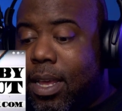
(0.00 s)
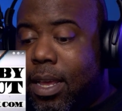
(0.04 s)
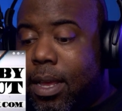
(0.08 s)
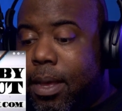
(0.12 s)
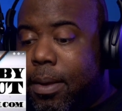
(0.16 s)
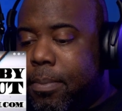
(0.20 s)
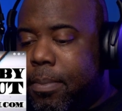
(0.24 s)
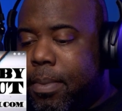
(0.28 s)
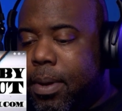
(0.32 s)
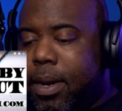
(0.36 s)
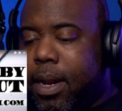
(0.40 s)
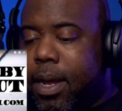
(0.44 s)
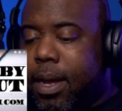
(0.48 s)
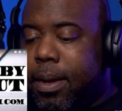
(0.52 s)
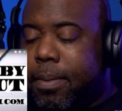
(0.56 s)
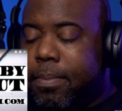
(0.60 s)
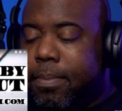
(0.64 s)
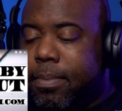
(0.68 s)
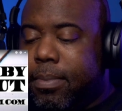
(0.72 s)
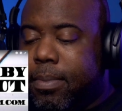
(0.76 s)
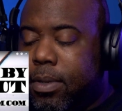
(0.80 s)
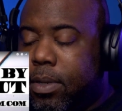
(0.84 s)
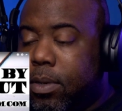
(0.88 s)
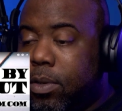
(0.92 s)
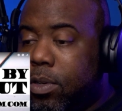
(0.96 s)
But,
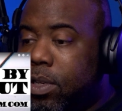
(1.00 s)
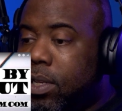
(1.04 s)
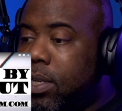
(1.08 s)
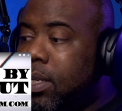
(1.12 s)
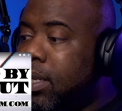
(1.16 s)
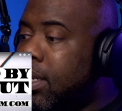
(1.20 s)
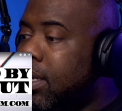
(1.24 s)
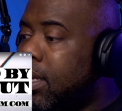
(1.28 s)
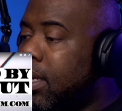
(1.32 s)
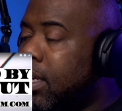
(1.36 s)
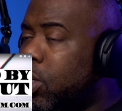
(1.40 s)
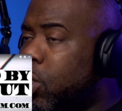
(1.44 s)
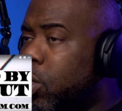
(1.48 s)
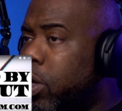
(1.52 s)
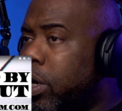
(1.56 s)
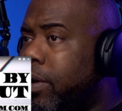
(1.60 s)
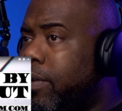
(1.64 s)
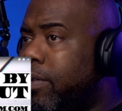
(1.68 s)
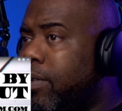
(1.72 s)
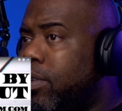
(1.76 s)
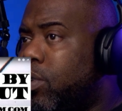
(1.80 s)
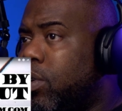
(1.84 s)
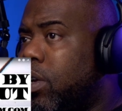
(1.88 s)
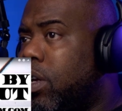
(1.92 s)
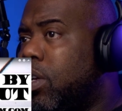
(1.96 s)
dudes, enjoy
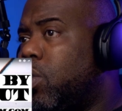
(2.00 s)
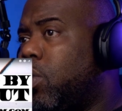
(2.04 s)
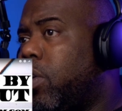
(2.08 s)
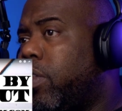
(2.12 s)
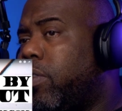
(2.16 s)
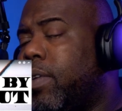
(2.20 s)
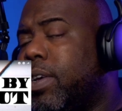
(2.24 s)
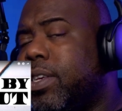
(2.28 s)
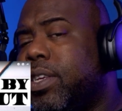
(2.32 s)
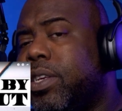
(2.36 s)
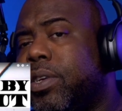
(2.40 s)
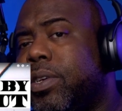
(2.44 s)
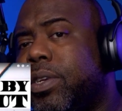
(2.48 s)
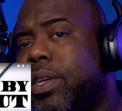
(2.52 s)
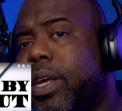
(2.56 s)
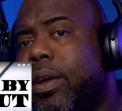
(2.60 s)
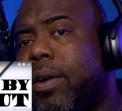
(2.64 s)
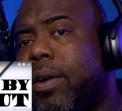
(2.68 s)
the rest of your day, all